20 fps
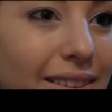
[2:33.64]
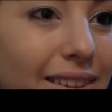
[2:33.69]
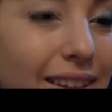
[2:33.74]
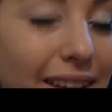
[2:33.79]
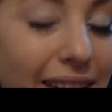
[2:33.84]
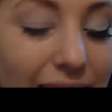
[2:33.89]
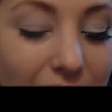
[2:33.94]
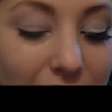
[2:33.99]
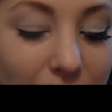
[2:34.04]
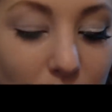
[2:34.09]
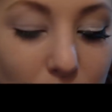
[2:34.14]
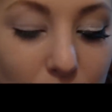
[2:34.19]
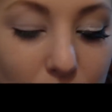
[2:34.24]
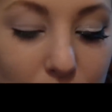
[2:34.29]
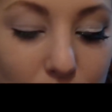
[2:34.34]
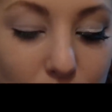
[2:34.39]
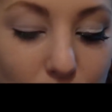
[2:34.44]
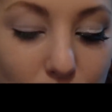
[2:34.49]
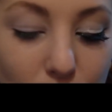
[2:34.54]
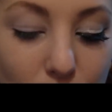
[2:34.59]
The next thing you want
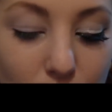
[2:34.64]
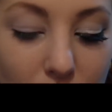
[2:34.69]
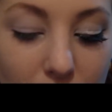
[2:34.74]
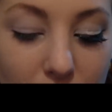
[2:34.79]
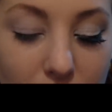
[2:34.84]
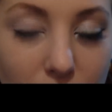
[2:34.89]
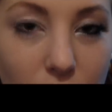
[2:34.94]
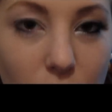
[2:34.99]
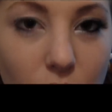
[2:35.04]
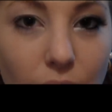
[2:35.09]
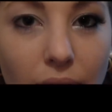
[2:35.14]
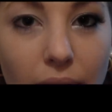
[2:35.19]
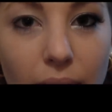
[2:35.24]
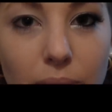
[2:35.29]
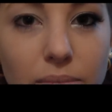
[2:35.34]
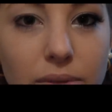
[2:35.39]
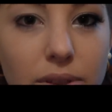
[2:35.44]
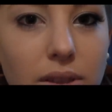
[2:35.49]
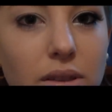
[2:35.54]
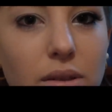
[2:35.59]
to do is to
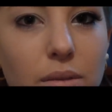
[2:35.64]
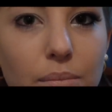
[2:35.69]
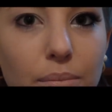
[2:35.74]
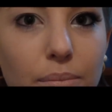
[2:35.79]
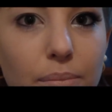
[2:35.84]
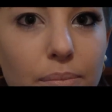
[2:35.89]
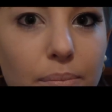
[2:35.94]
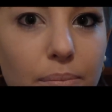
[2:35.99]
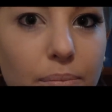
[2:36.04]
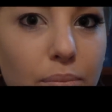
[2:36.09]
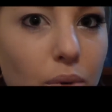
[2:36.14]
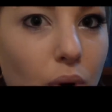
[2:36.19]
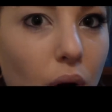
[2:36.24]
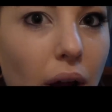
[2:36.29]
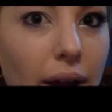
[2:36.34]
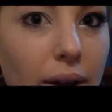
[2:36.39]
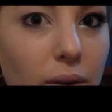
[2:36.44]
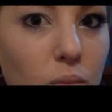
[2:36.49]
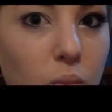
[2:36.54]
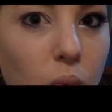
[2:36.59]
grab just a
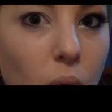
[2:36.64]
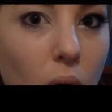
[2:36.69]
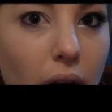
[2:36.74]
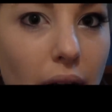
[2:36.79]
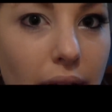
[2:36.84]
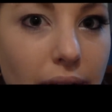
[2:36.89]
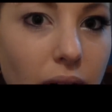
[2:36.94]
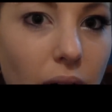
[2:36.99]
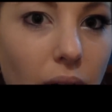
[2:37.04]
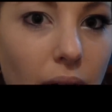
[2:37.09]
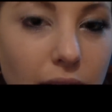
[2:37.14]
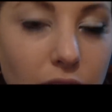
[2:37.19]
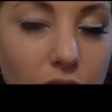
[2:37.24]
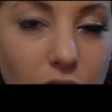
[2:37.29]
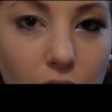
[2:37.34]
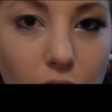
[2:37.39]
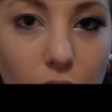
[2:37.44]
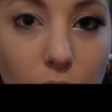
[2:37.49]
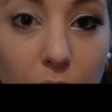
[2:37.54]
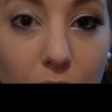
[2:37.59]
bright white
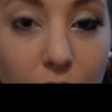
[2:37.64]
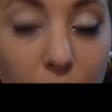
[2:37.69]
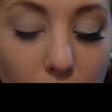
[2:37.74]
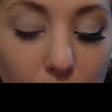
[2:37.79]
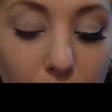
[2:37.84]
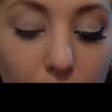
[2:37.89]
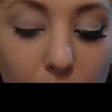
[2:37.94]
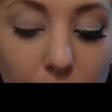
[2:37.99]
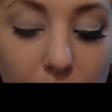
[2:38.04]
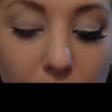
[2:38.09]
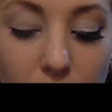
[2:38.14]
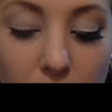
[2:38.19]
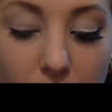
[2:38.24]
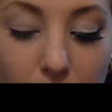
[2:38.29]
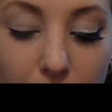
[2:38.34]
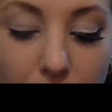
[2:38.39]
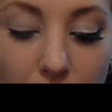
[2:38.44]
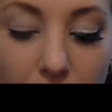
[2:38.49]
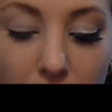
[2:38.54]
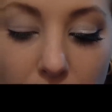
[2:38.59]
eyeshadow, preferably with
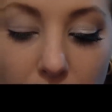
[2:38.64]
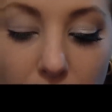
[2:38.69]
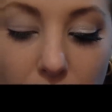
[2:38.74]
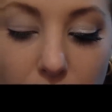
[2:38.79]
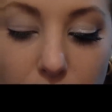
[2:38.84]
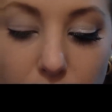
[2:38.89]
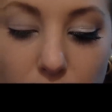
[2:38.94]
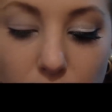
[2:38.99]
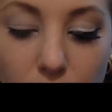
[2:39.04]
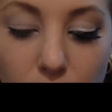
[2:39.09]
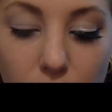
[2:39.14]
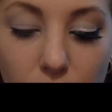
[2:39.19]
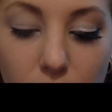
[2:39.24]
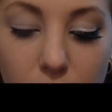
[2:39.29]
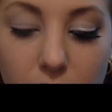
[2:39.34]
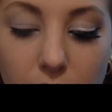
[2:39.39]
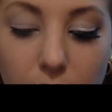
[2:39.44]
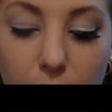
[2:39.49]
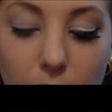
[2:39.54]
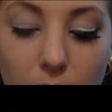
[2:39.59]
shimmer, and I'm just
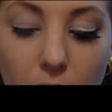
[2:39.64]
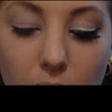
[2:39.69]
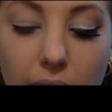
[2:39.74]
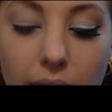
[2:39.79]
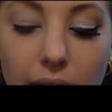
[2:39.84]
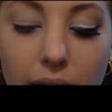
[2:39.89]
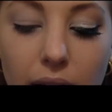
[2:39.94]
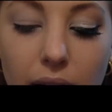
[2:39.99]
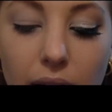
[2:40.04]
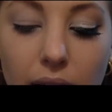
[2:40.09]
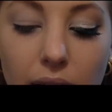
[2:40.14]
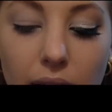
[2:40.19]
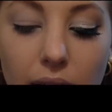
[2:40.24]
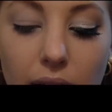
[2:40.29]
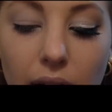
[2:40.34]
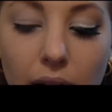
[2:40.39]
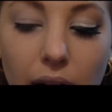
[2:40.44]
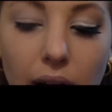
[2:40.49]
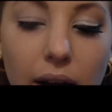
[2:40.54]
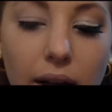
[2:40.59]
using my
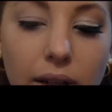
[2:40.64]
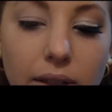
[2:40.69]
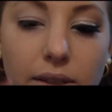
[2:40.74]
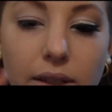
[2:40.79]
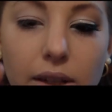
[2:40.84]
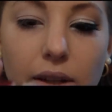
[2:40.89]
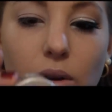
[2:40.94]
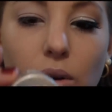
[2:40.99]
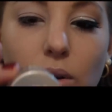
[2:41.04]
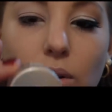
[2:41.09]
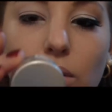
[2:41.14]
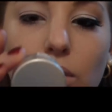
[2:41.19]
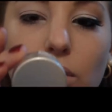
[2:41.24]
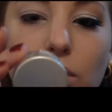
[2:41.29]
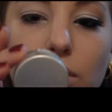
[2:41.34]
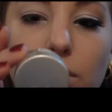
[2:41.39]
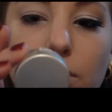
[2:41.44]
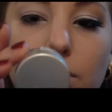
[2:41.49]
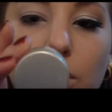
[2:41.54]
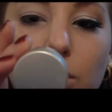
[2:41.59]
Art
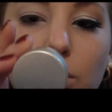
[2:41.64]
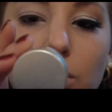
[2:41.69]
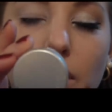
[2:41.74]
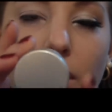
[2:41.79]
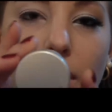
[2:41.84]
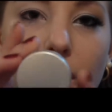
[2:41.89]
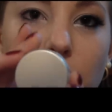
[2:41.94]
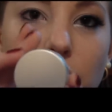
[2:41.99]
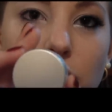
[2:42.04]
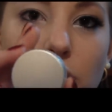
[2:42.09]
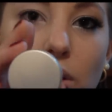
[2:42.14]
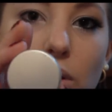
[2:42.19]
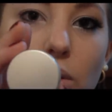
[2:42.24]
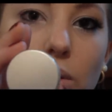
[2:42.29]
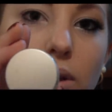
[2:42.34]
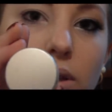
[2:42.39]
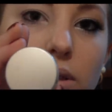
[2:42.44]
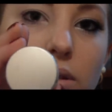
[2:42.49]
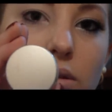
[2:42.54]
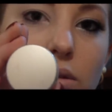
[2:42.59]
Deco mineral eyeshadow
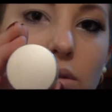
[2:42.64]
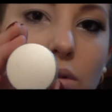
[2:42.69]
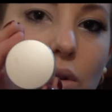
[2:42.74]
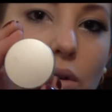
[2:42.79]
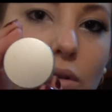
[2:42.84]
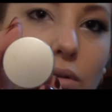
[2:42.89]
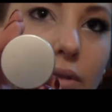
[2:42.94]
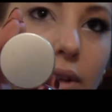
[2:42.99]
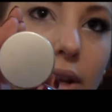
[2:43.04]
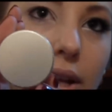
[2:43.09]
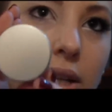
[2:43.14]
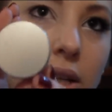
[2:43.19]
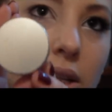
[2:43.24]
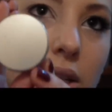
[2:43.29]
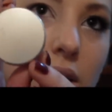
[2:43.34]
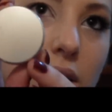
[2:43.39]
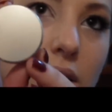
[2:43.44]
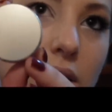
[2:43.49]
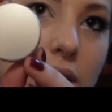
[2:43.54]
in Snowflake.